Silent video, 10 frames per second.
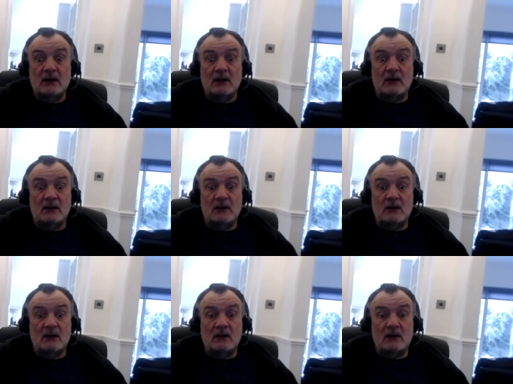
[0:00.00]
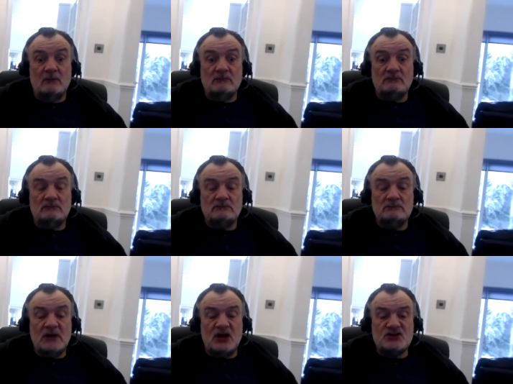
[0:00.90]
um,
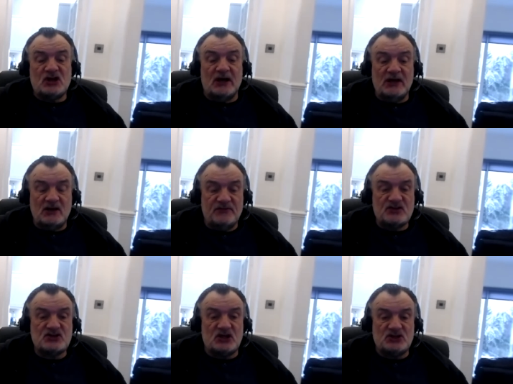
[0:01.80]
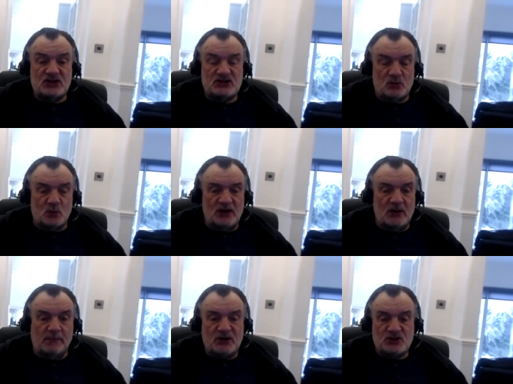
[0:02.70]
educated for six years at one of the
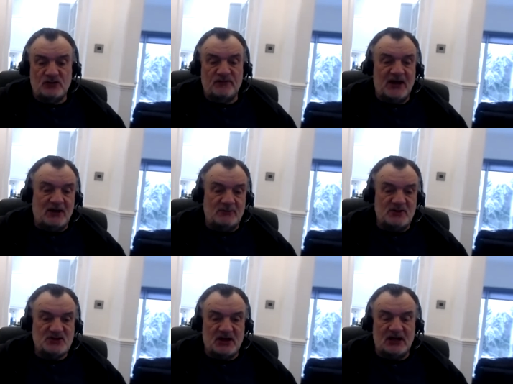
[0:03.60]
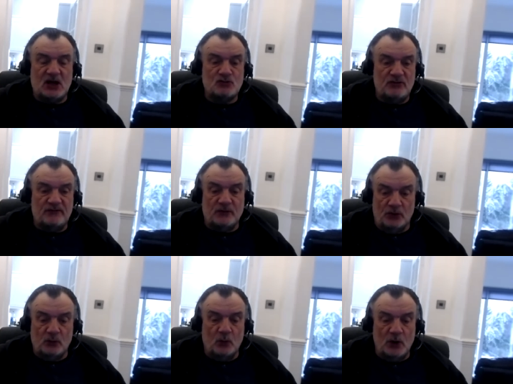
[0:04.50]
best youth academies in the country, if not
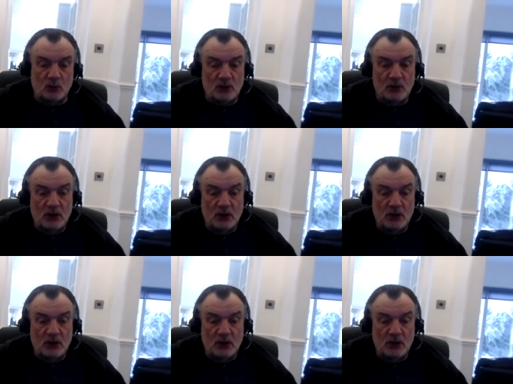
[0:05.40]
the world,